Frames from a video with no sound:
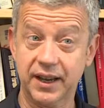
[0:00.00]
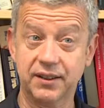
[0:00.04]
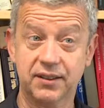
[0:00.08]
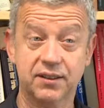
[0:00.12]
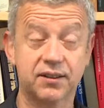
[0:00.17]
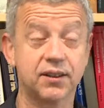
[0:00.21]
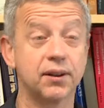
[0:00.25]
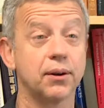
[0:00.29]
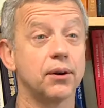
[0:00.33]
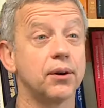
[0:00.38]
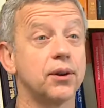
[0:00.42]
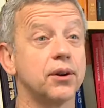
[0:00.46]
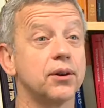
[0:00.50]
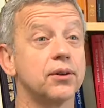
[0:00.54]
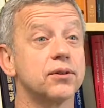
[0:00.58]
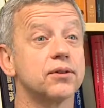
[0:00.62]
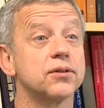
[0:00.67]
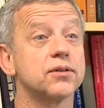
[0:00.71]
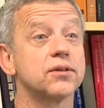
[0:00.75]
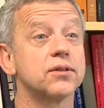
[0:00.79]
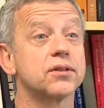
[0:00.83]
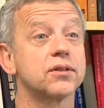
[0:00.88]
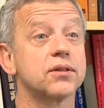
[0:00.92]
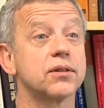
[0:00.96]

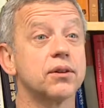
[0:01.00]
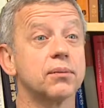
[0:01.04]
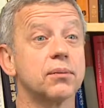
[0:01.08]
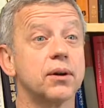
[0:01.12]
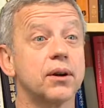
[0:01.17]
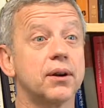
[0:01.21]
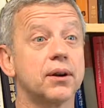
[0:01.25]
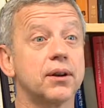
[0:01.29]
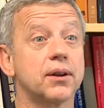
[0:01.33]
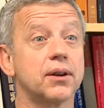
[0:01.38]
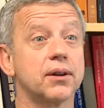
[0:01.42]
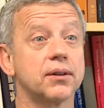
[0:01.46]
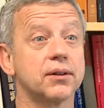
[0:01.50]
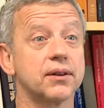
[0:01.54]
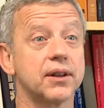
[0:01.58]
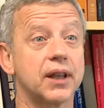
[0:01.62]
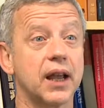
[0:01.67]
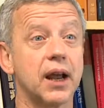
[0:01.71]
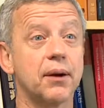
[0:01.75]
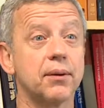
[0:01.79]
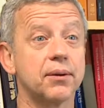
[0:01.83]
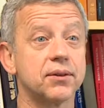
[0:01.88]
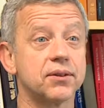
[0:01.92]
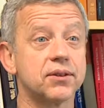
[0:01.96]
serious American
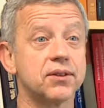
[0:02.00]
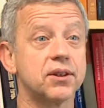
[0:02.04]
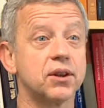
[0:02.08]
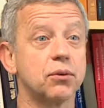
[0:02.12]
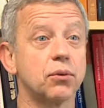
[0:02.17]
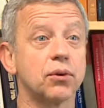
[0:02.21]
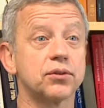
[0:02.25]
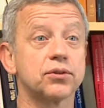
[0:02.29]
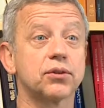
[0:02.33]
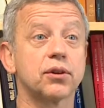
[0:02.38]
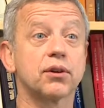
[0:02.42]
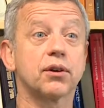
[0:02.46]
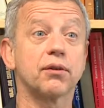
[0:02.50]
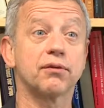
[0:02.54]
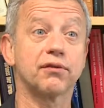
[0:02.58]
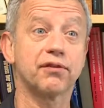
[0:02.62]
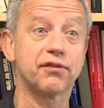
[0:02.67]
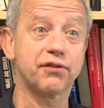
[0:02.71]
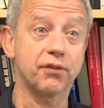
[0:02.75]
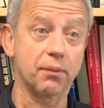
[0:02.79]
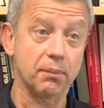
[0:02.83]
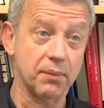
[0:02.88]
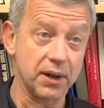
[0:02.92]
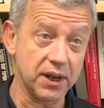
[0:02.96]
guarantee, want a
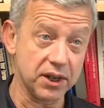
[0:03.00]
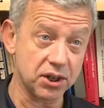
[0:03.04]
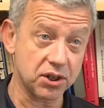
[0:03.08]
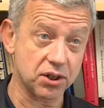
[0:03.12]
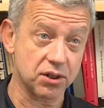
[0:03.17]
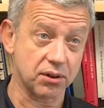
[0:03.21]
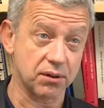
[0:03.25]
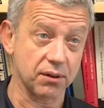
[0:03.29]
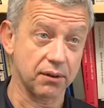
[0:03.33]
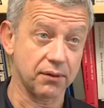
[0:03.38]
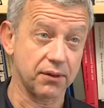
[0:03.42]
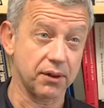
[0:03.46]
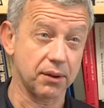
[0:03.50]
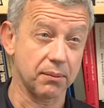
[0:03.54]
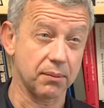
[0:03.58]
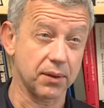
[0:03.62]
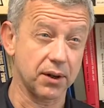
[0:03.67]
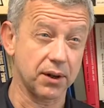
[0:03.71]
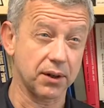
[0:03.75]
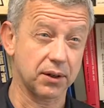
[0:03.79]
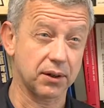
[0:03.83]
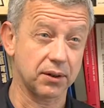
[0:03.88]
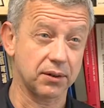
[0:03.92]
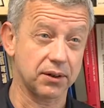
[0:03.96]
confirmation of the American